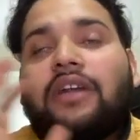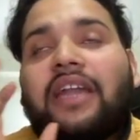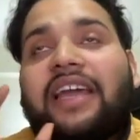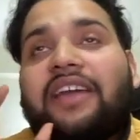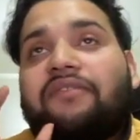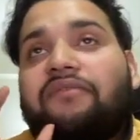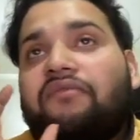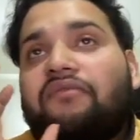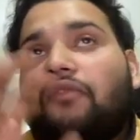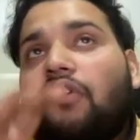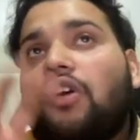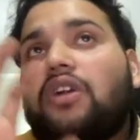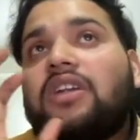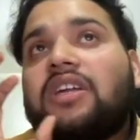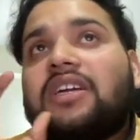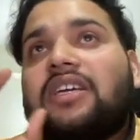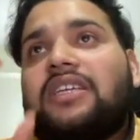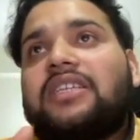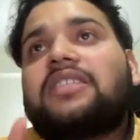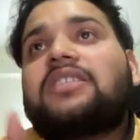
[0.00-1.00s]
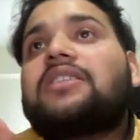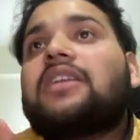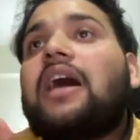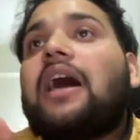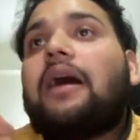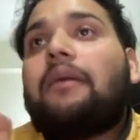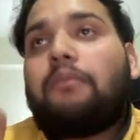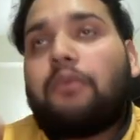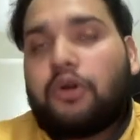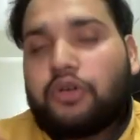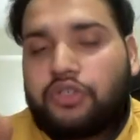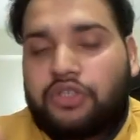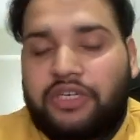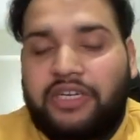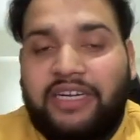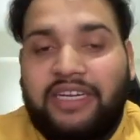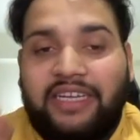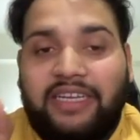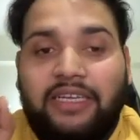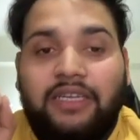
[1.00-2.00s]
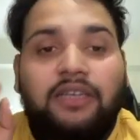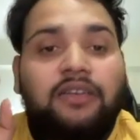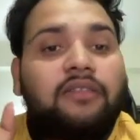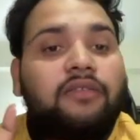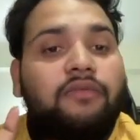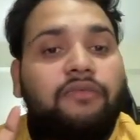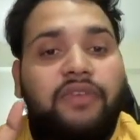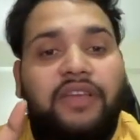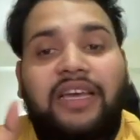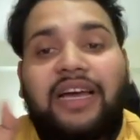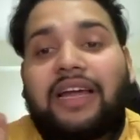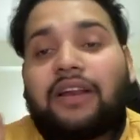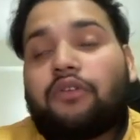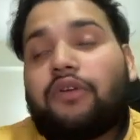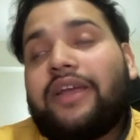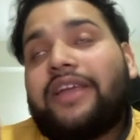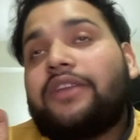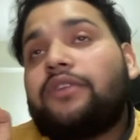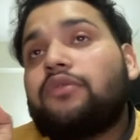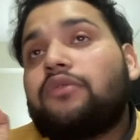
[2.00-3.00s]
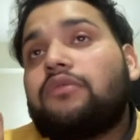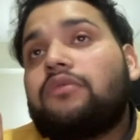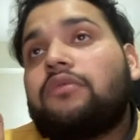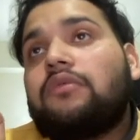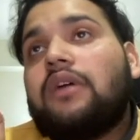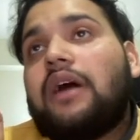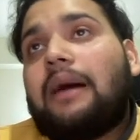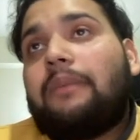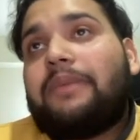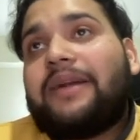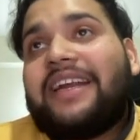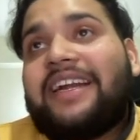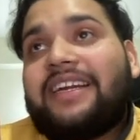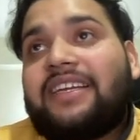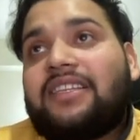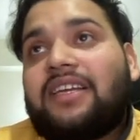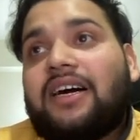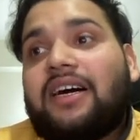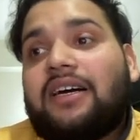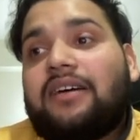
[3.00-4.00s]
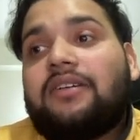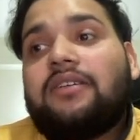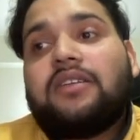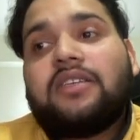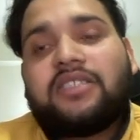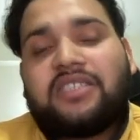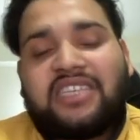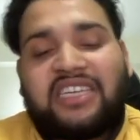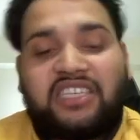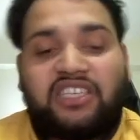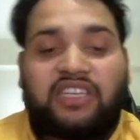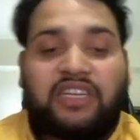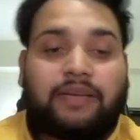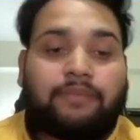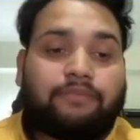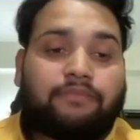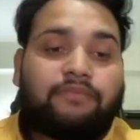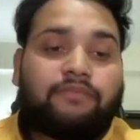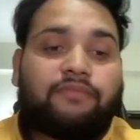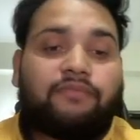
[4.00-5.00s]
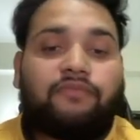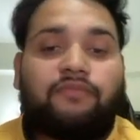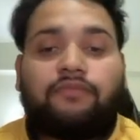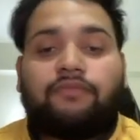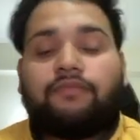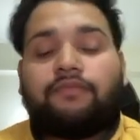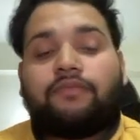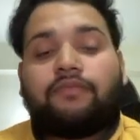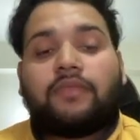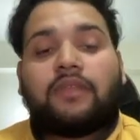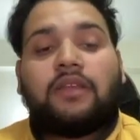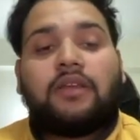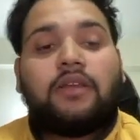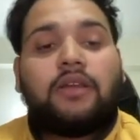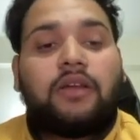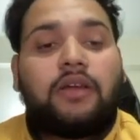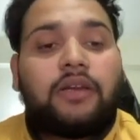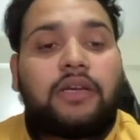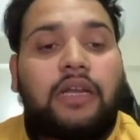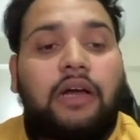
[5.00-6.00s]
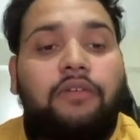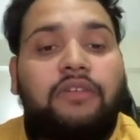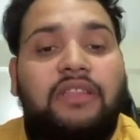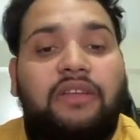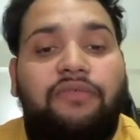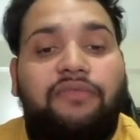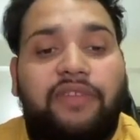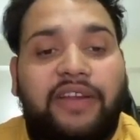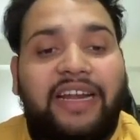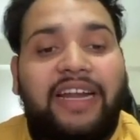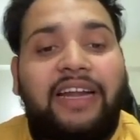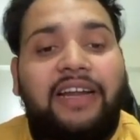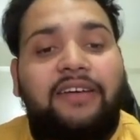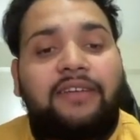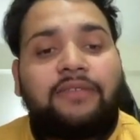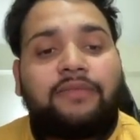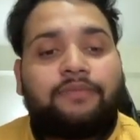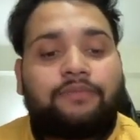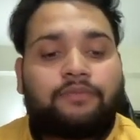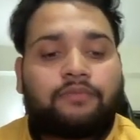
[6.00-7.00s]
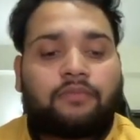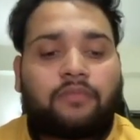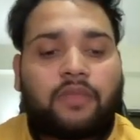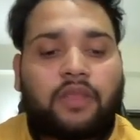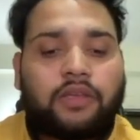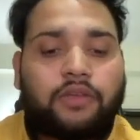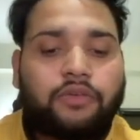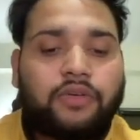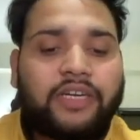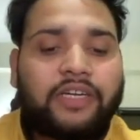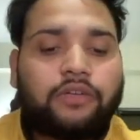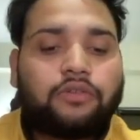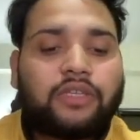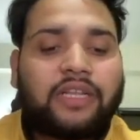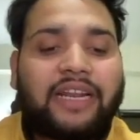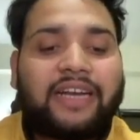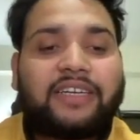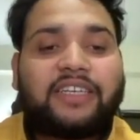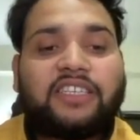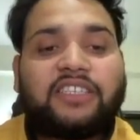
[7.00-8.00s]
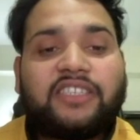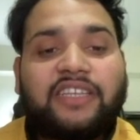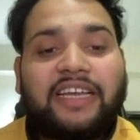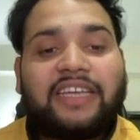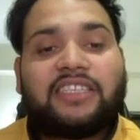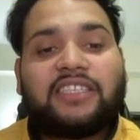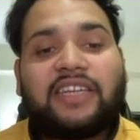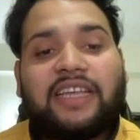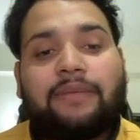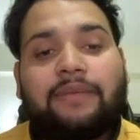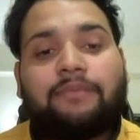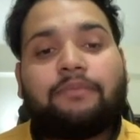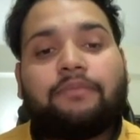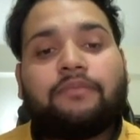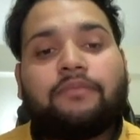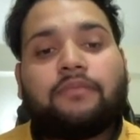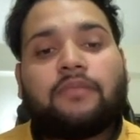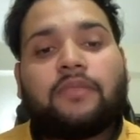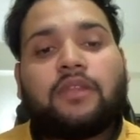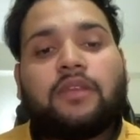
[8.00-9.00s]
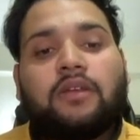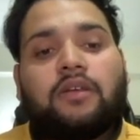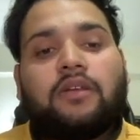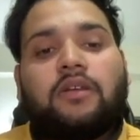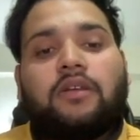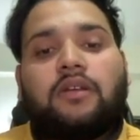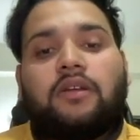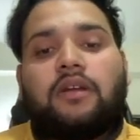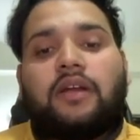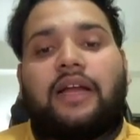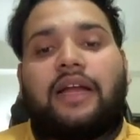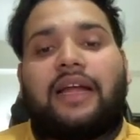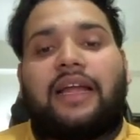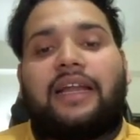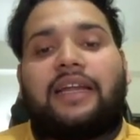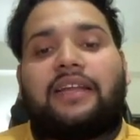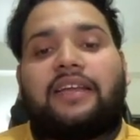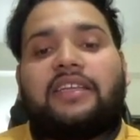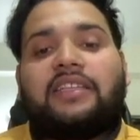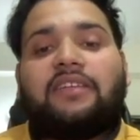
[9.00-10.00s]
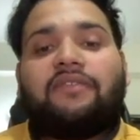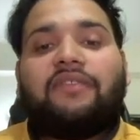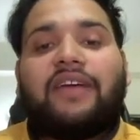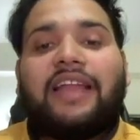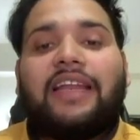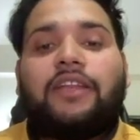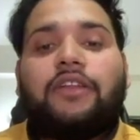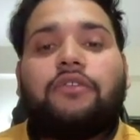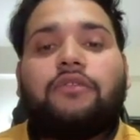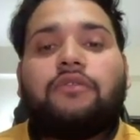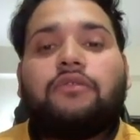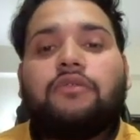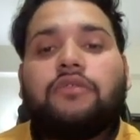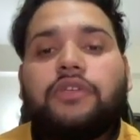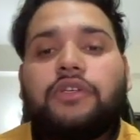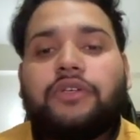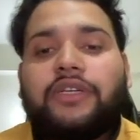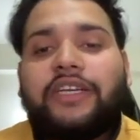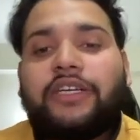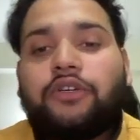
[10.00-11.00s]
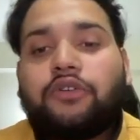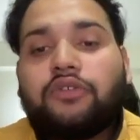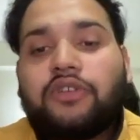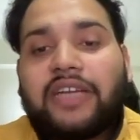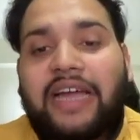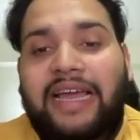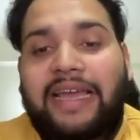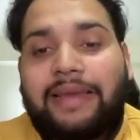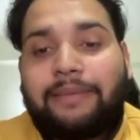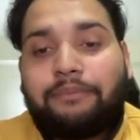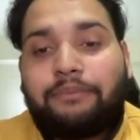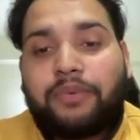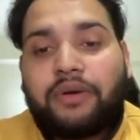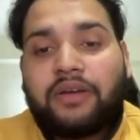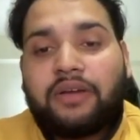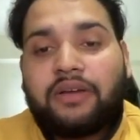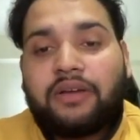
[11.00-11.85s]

like what is the opportunity we are going to update the stage name. Now in the field, you need to select stage name, and in the value, you need to type